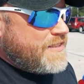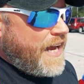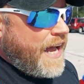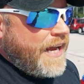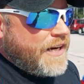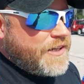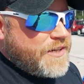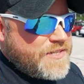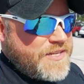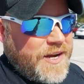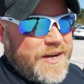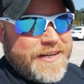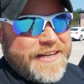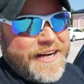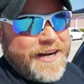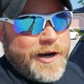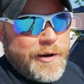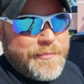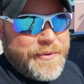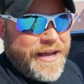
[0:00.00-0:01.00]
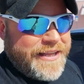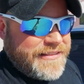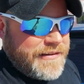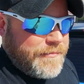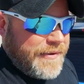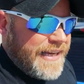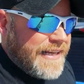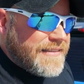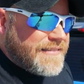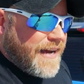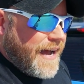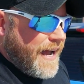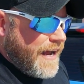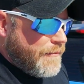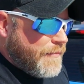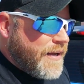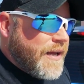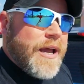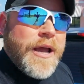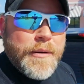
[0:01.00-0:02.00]
tires on here. But in the
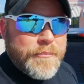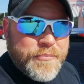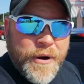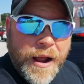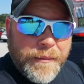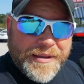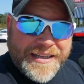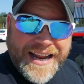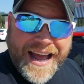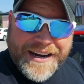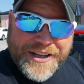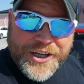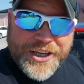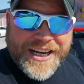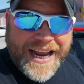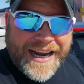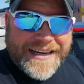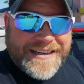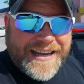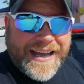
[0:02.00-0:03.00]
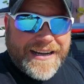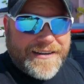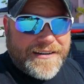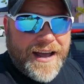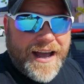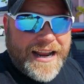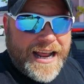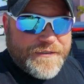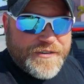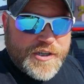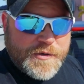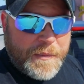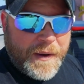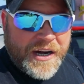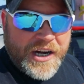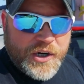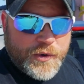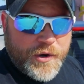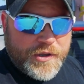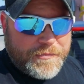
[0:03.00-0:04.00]
meantime, probably not a good idea to not have a
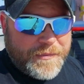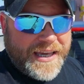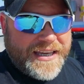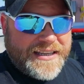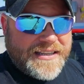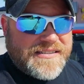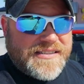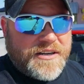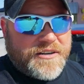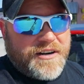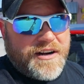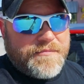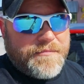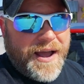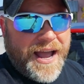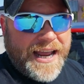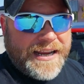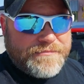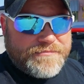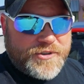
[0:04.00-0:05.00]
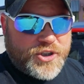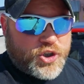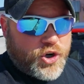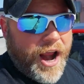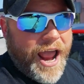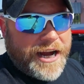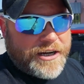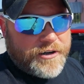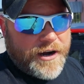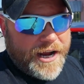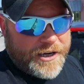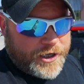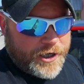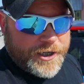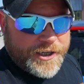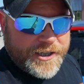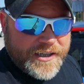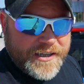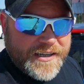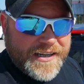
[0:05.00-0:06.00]
spare with me, considering my track
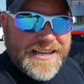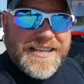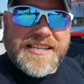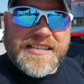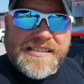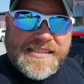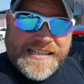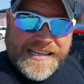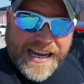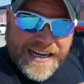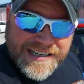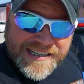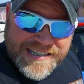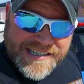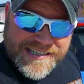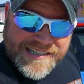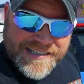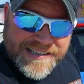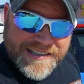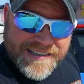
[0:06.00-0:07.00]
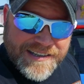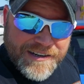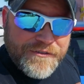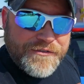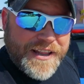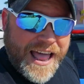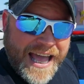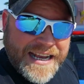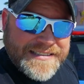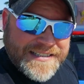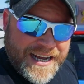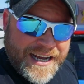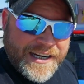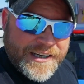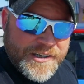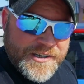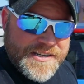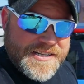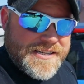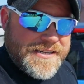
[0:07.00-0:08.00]
record. 6 flat
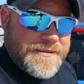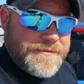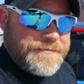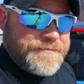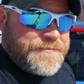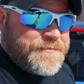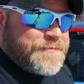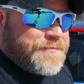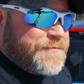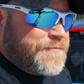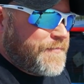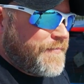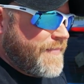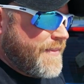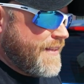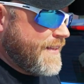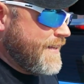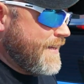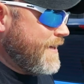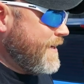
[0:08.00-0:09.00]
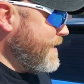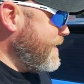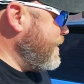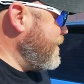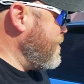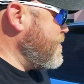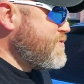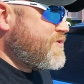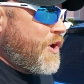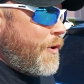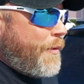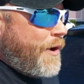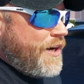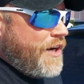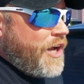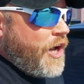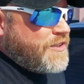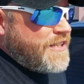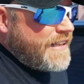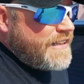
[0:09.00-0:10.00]
tires. So we're gonna
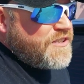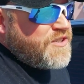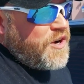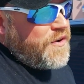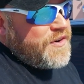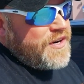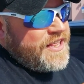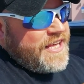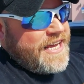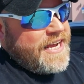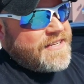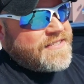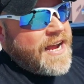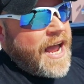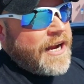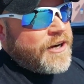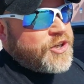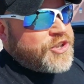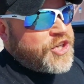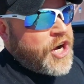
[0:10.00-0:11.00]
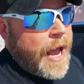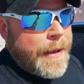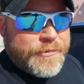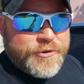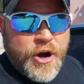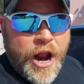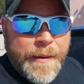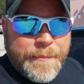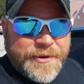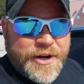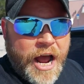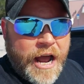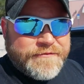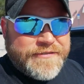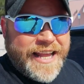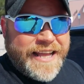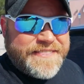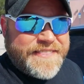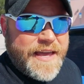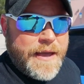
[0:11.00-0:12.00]
go take this over to the tire shop, drop it off,
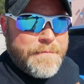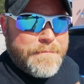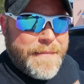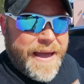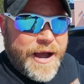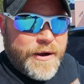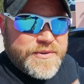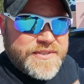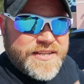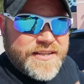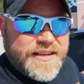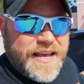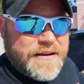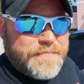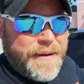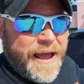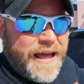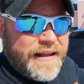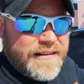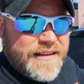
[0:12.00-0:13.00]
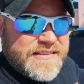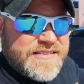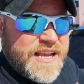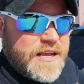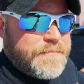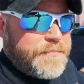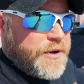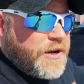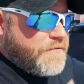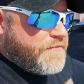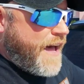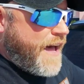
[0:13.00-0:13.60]
let them mount and balance it, put a